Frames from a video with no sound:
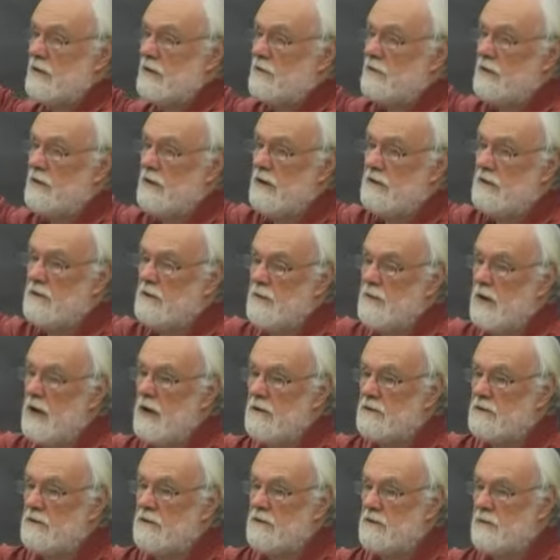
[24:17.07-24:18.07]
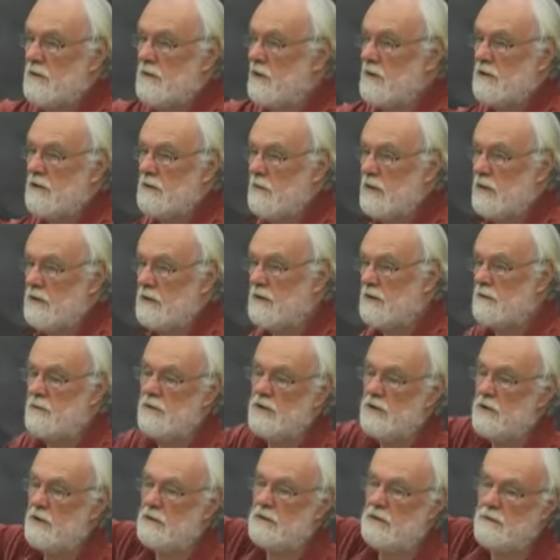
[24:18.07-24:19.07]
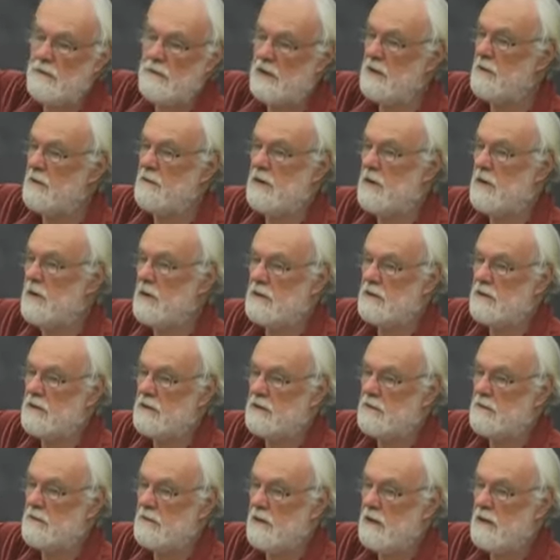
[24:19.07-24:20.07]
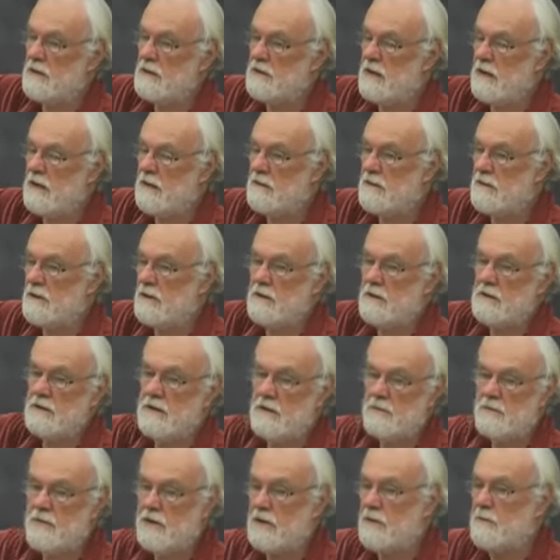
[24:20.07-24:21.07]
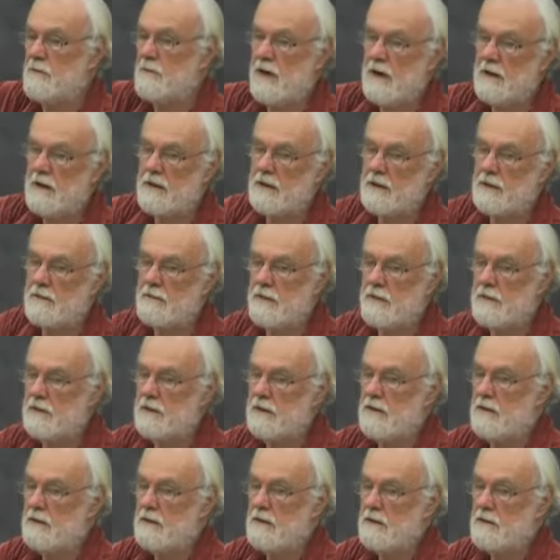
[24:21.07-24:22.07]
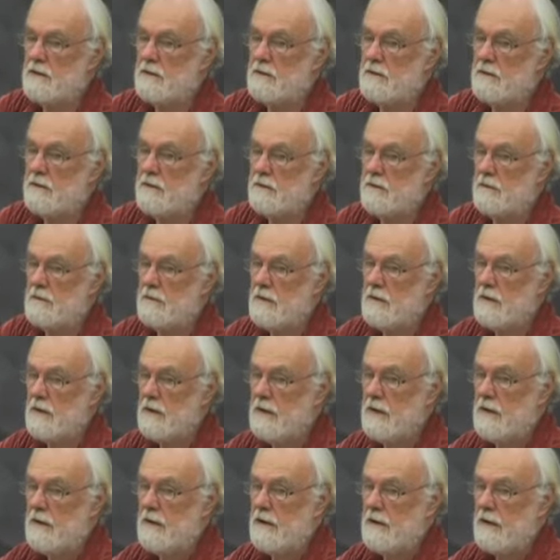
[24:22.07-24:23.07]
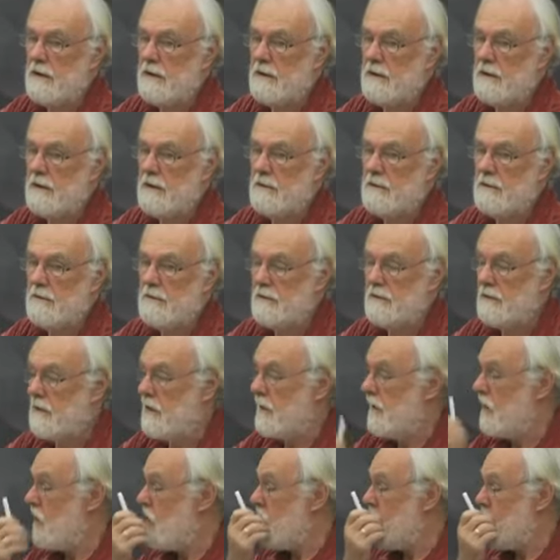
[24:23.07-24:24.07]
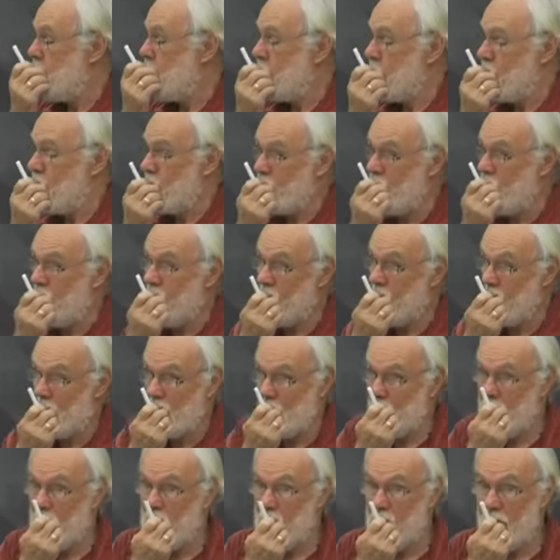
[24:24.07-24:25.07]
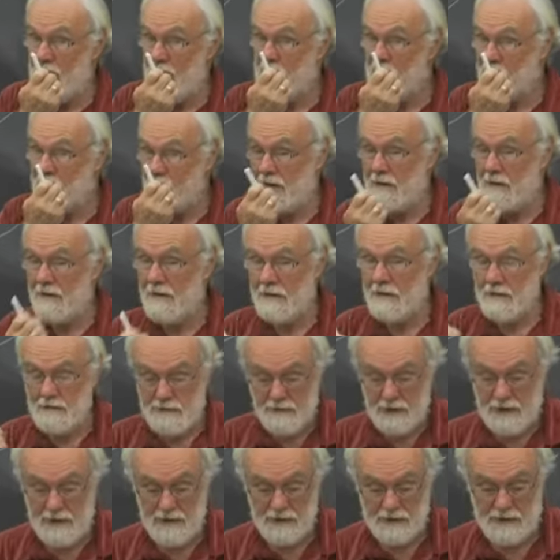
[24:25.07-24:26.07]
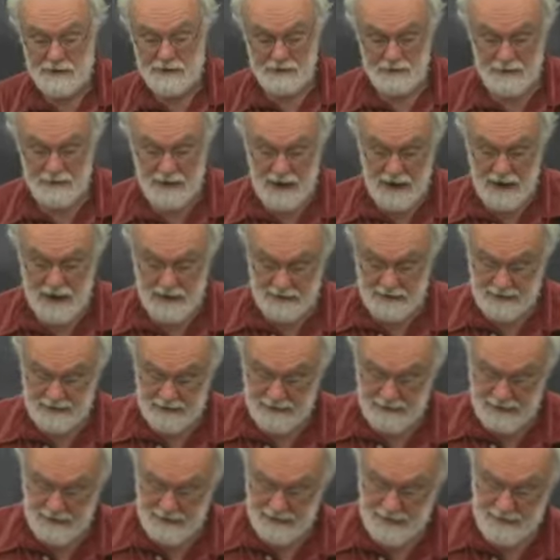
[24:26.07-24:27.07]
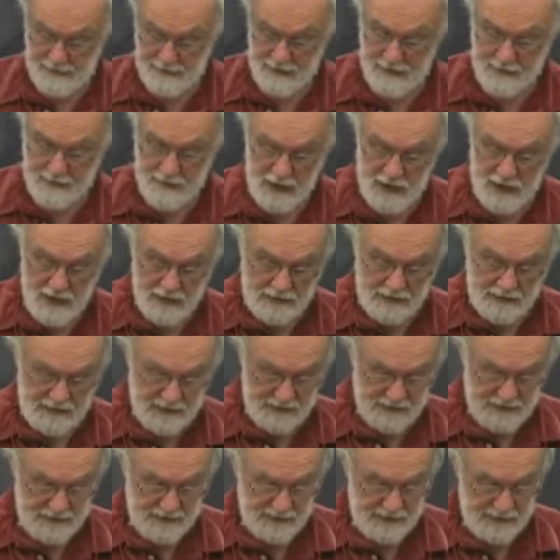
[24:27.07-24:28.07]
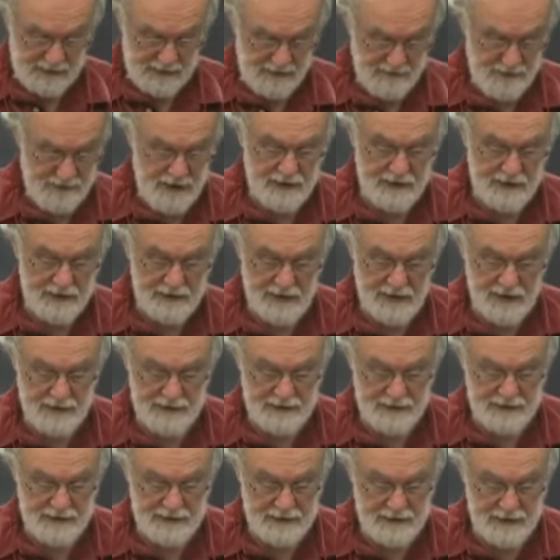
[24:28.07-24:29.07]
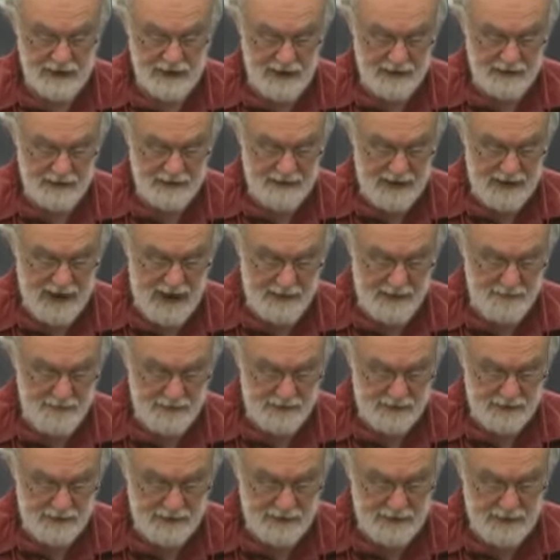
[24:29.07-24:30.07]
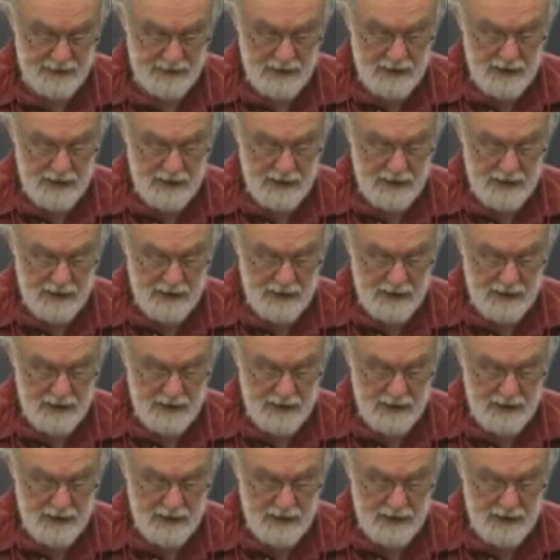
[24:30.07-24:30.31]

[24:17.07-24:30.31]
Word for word: with your 300 pounds in your pocket? Why don't you put it on the money market while it's out there and then bring it back in when you need it? You know, why why you know why not do that? Uh, but Marx recognizes that that can happen